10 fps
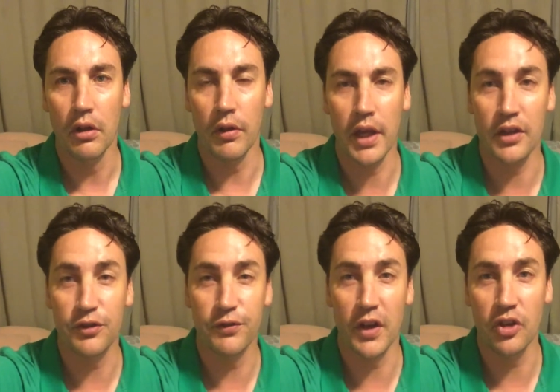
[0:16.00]
Lange is
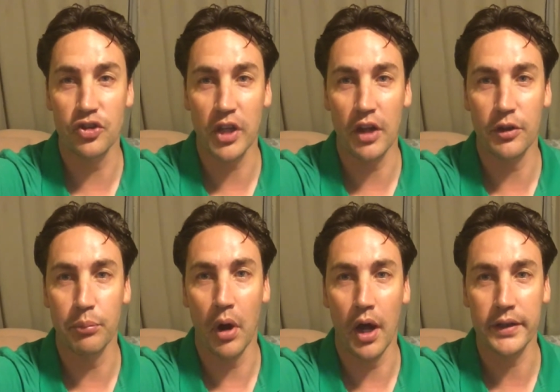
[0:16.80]
finishing out the
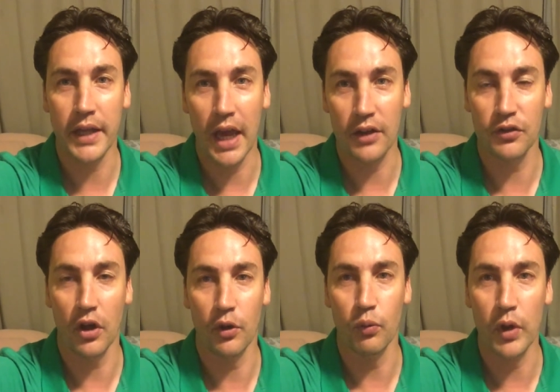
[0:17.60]
podcast
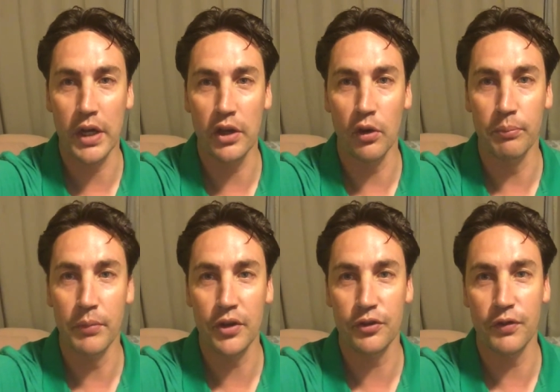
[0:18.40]
on
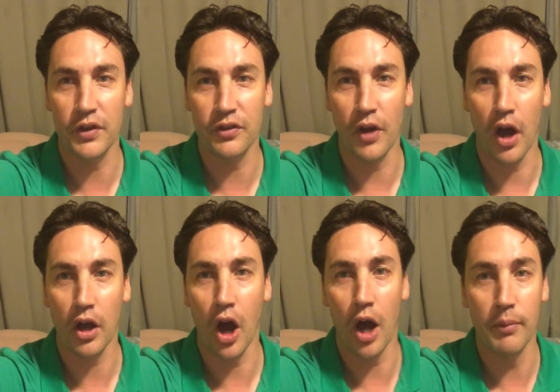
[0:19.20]

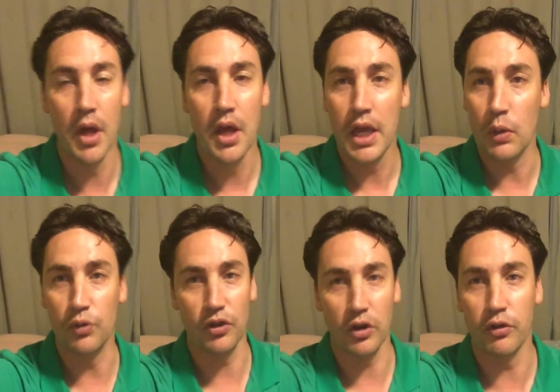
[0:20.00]
RadioMisfits.com. It
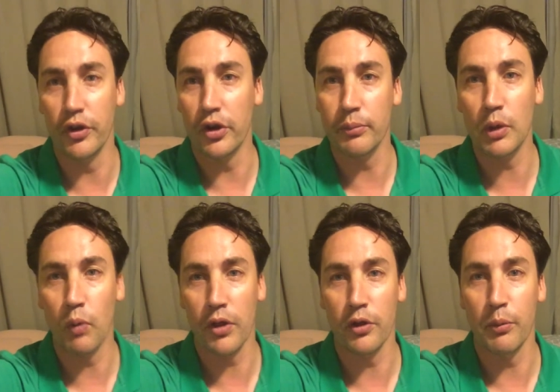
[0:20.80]
was unclear to me
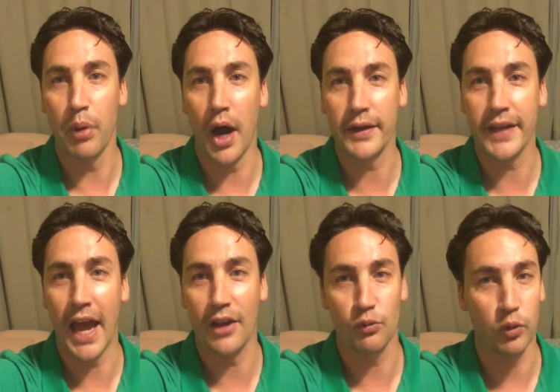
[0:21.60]
whether the
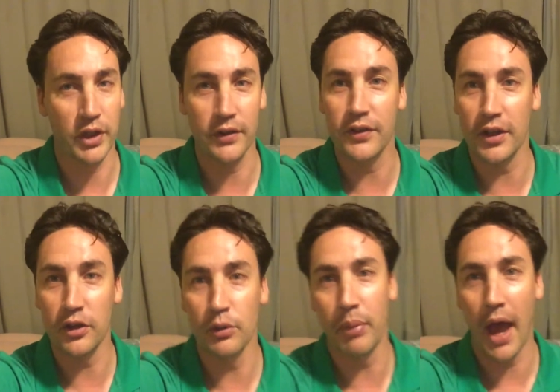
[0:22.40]
podcast will
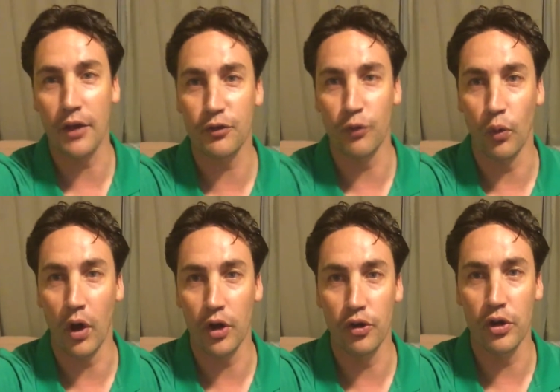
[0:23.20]
continue past
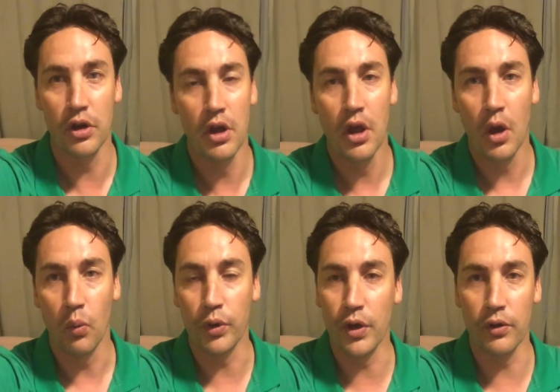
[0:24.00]
400.
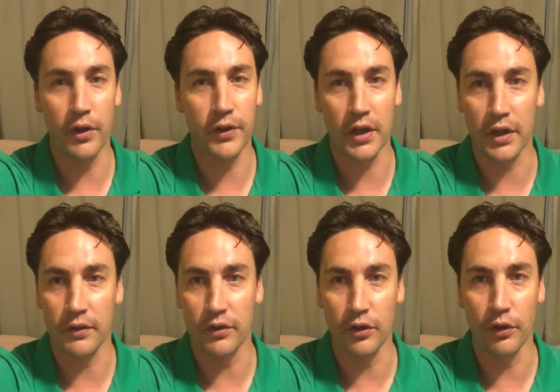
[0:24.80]
We know that they're going to
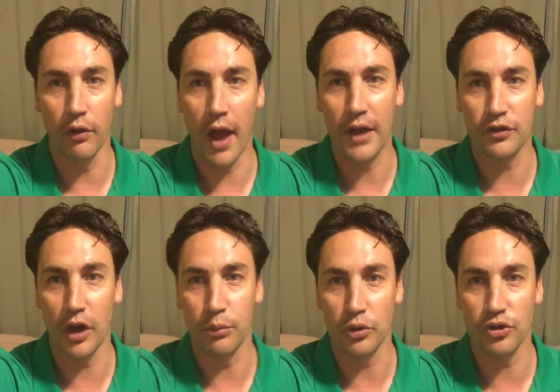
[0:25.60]
do the last
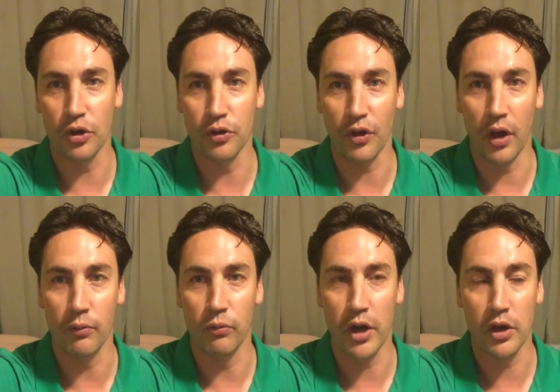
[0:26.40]
couple shows
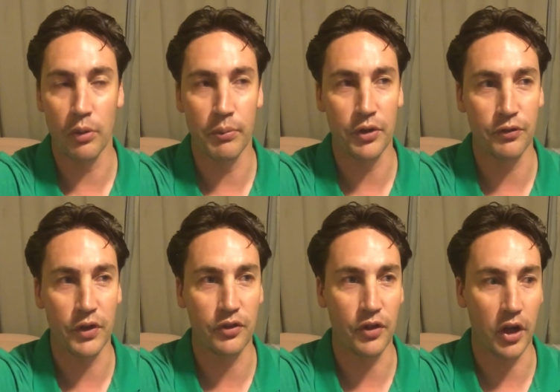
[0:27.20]
on
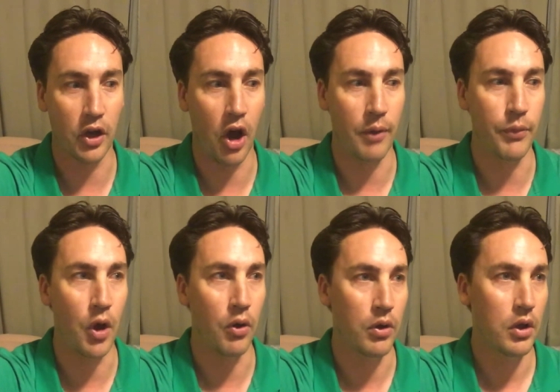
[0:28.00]
RadioMisfits.com now.
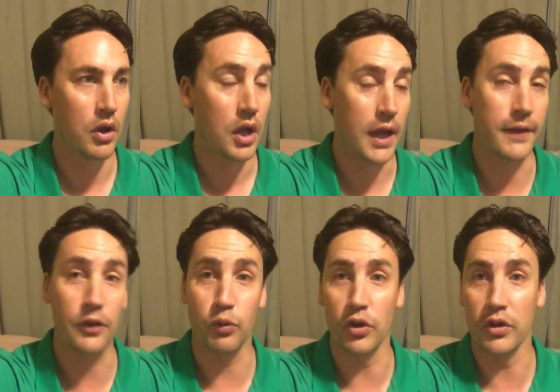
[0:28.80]
And
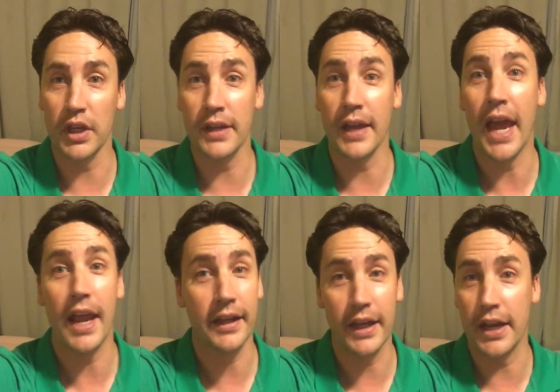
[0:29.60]
that's where you can
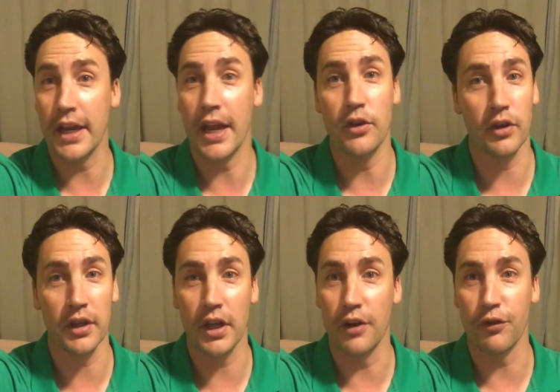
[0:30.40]
get, get it, and you can
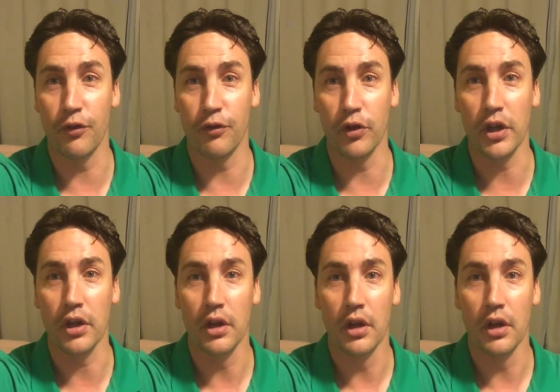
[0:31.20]
get it for free.